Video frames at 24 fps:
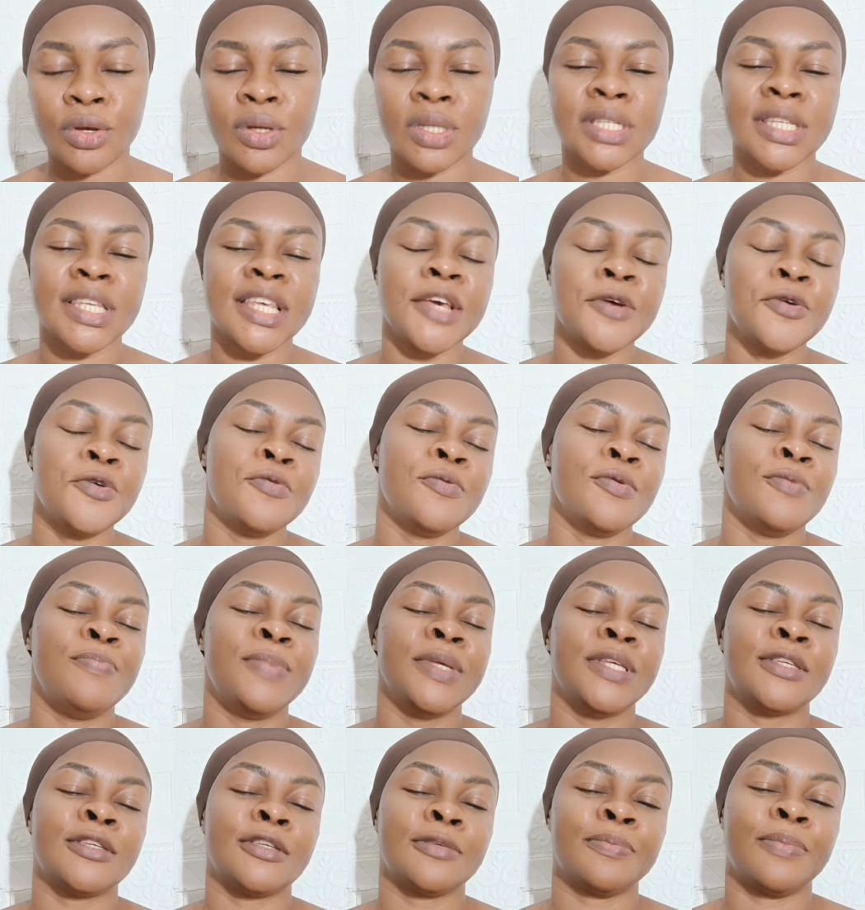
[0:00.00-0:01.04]
your skin will
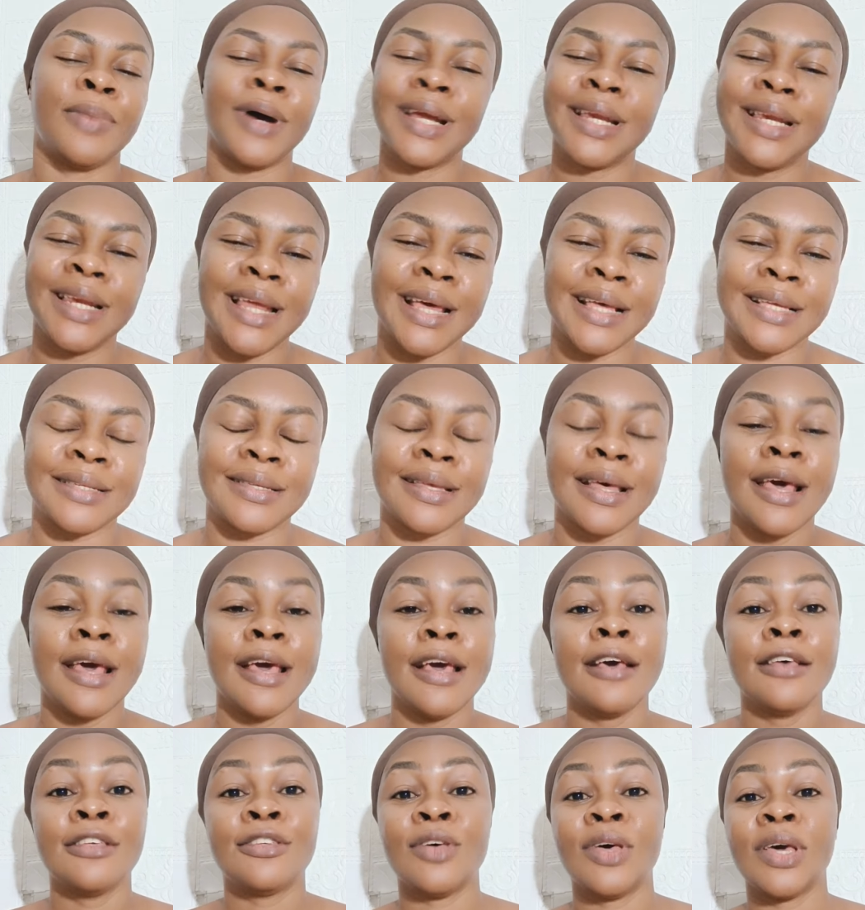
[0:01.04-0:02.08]
be spotless
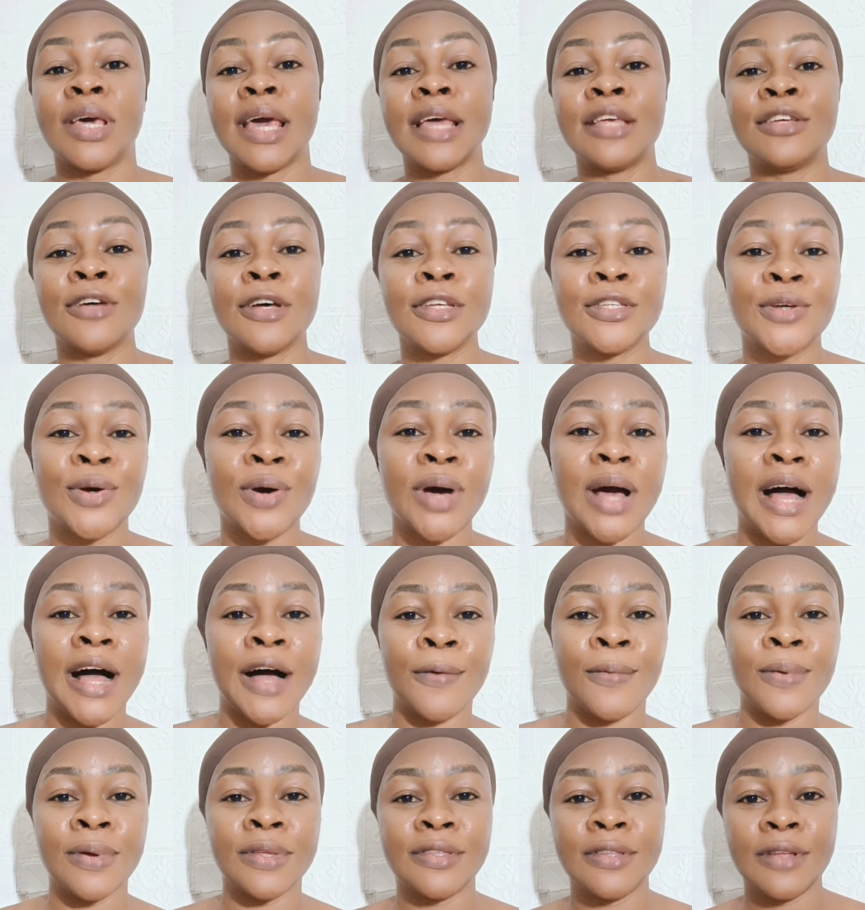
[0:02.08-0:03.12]
so you can just go
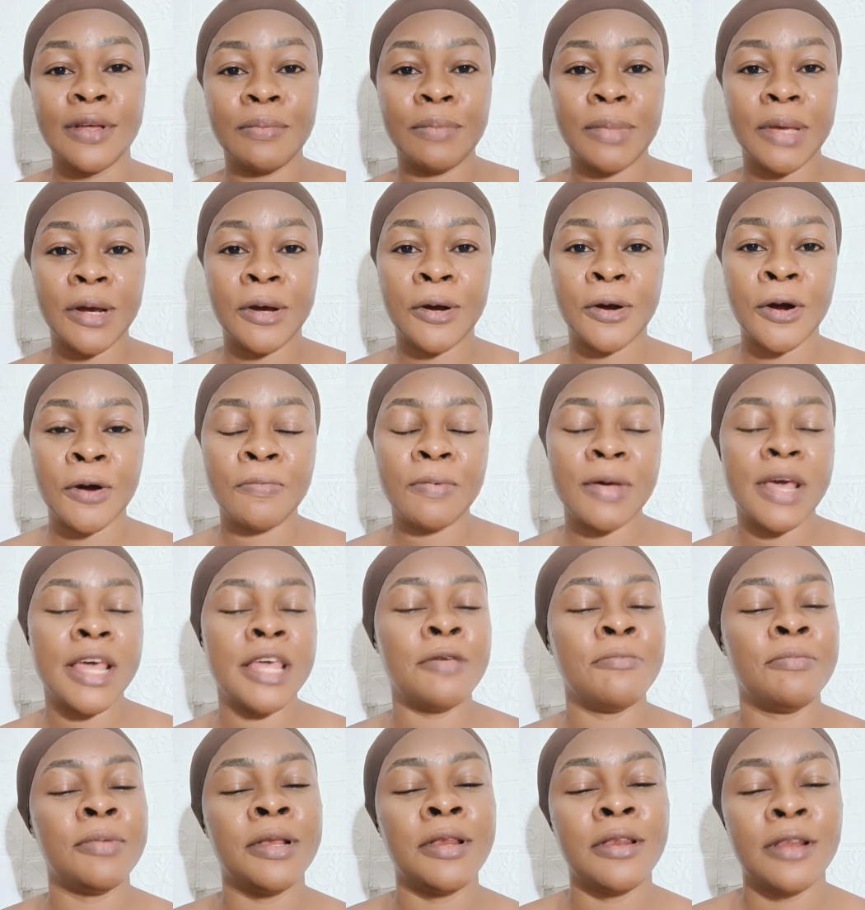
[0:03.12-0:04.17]
out with no makeup
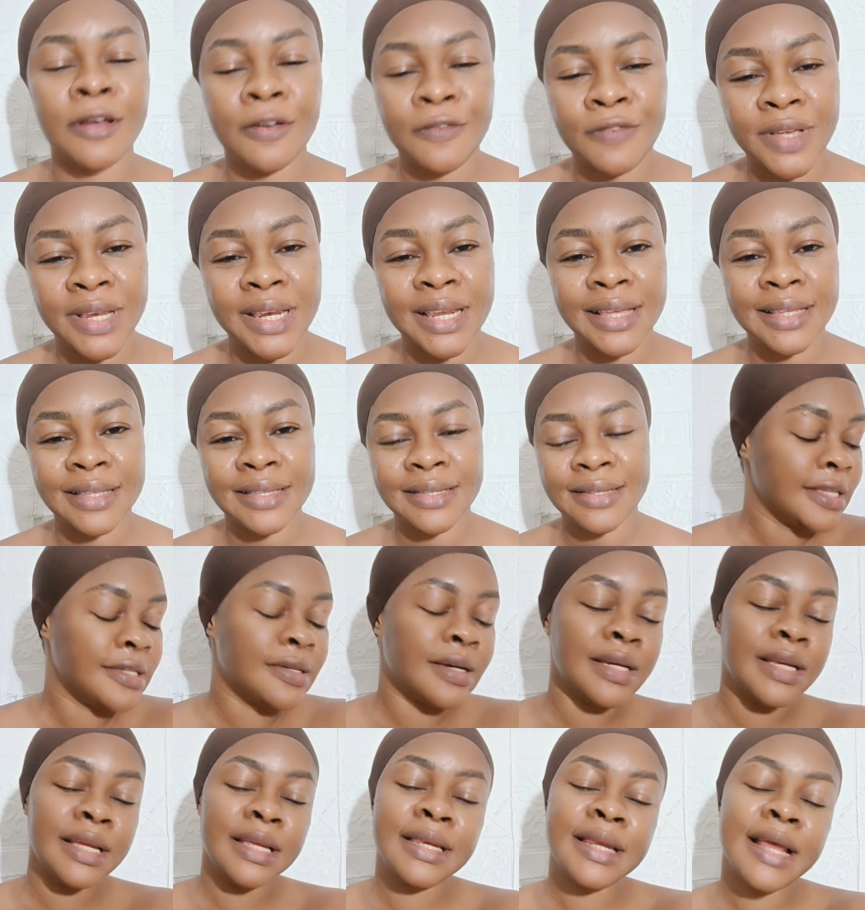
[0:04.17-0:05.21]
and you'll be loving it
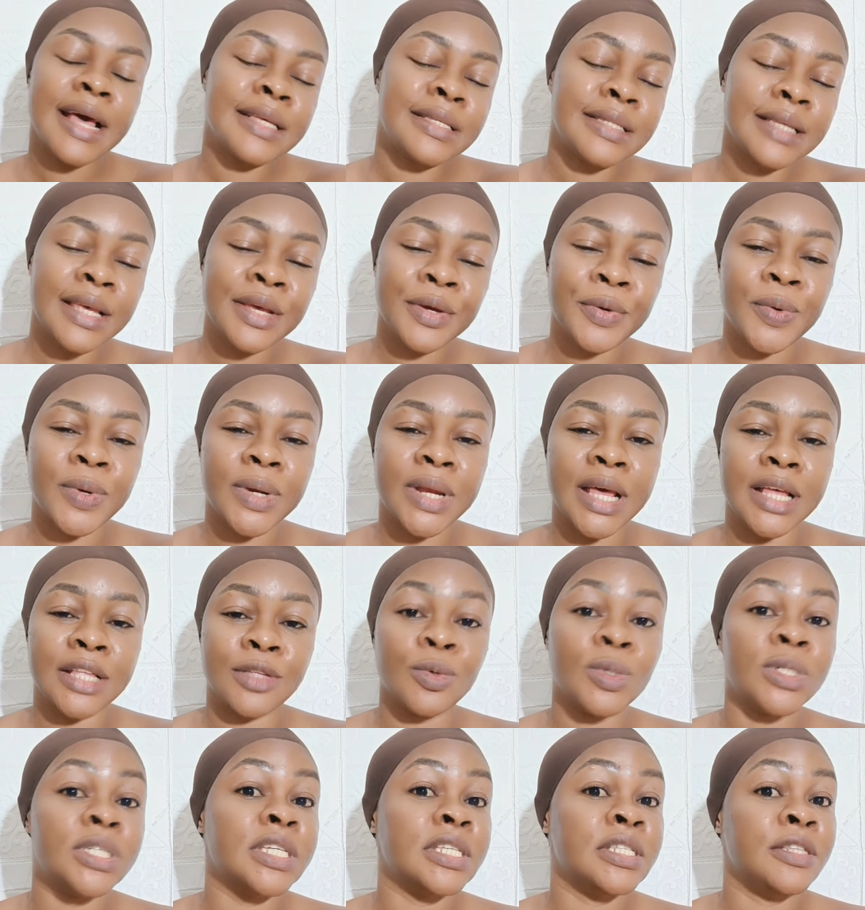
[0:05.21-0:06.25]
so the next ingredient
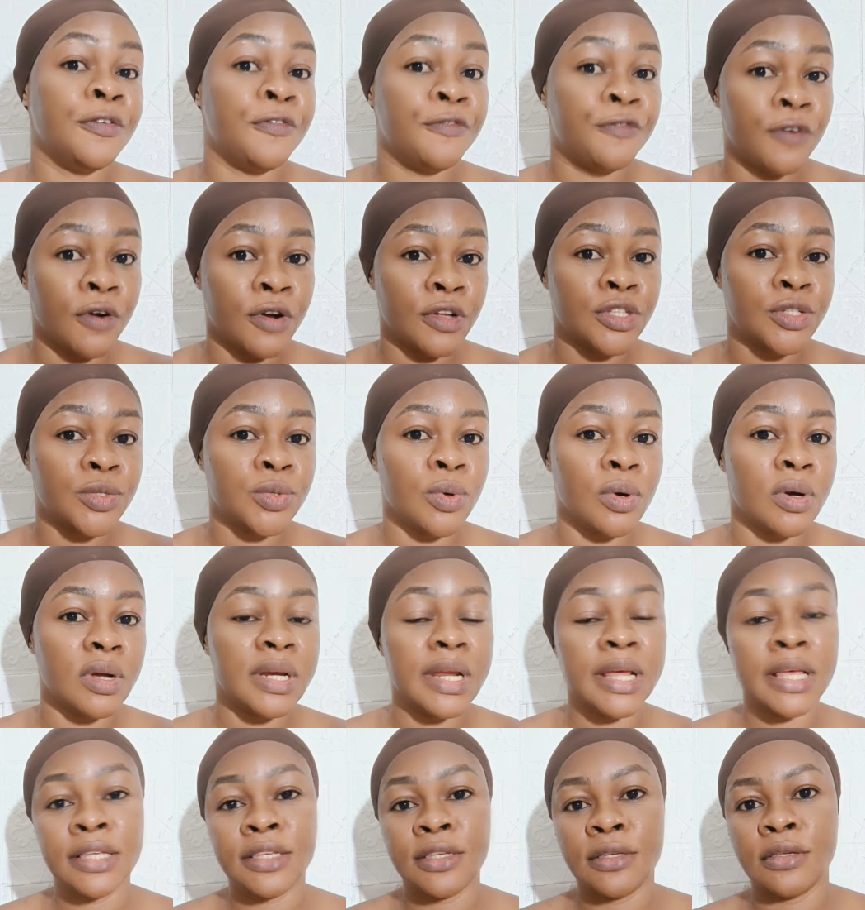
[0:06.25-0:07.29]
which is the fourth
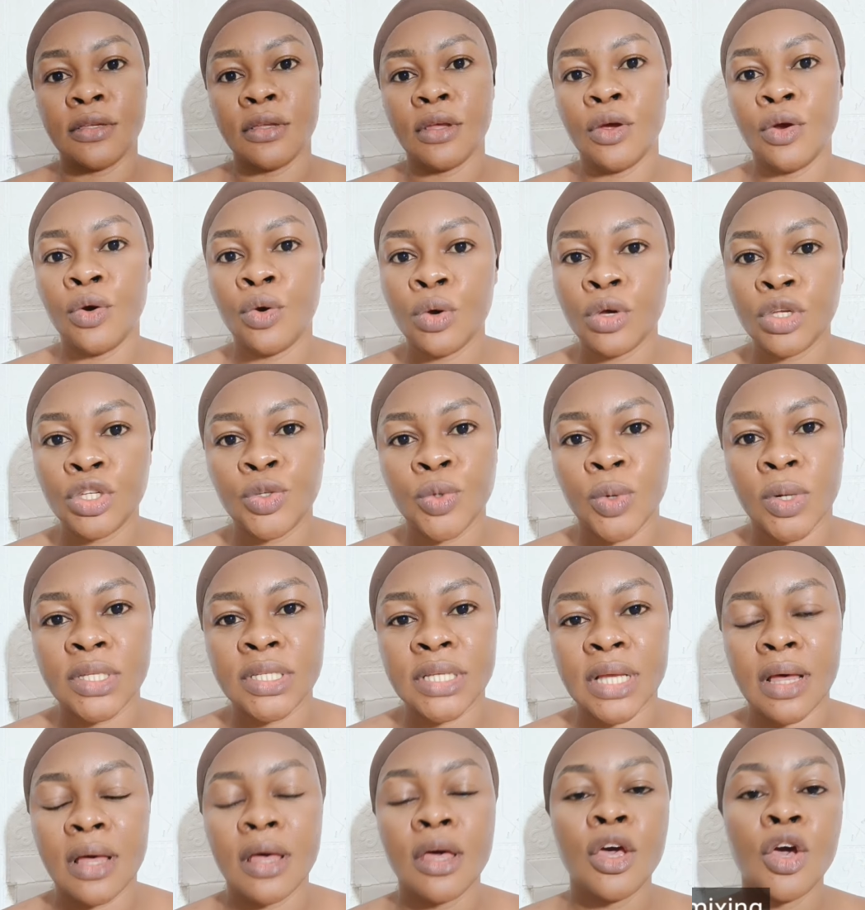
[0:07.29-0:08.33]
one is rose
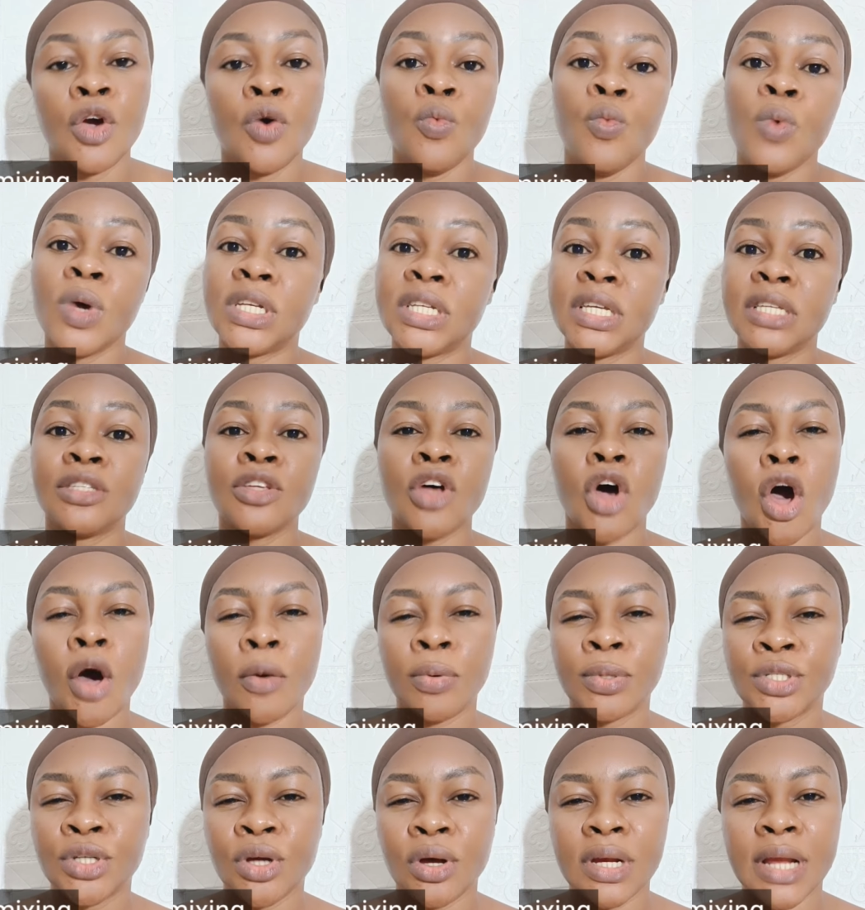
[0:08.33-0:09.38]
water which is
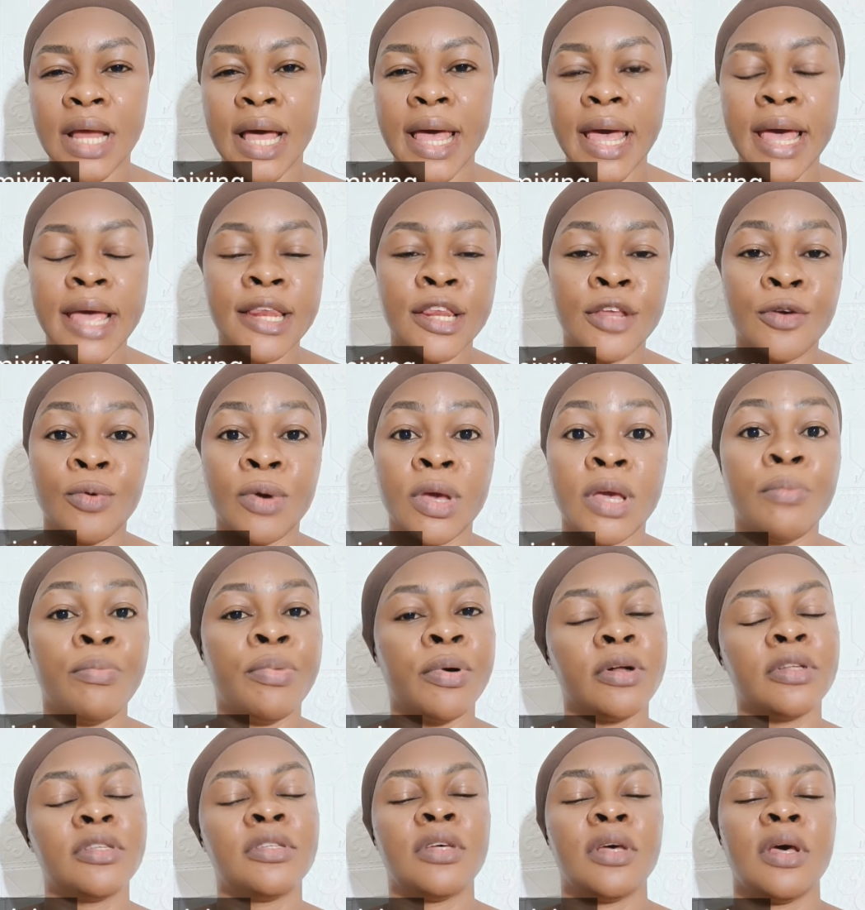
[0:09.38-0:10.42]
optional anyway
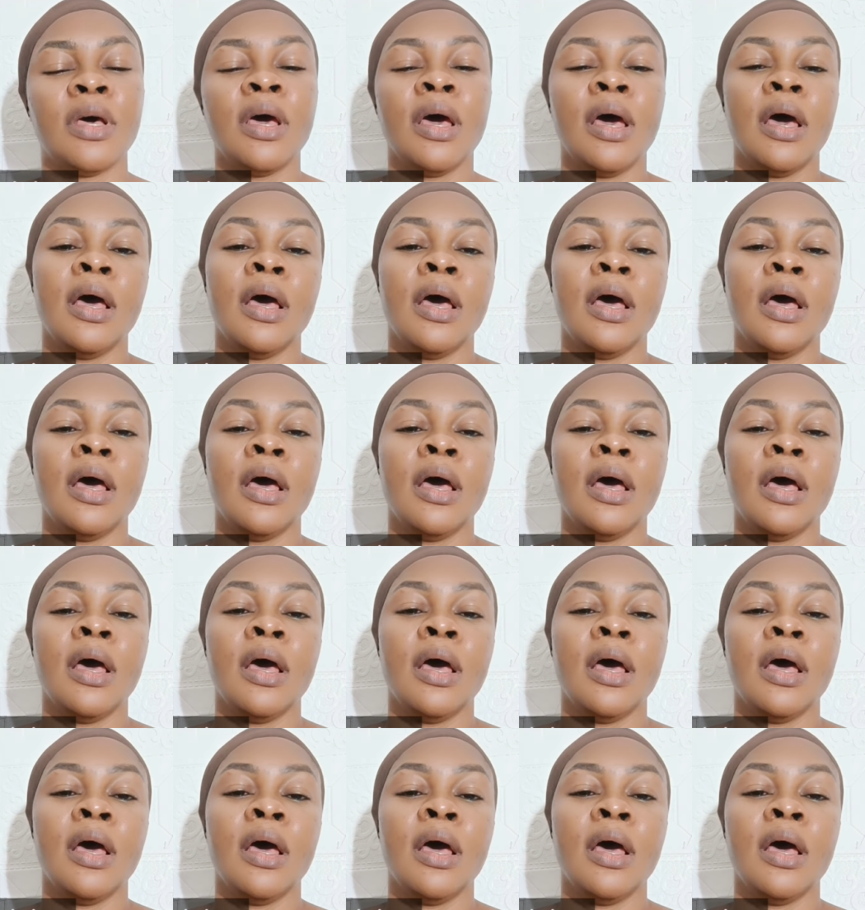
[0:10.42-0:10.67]
but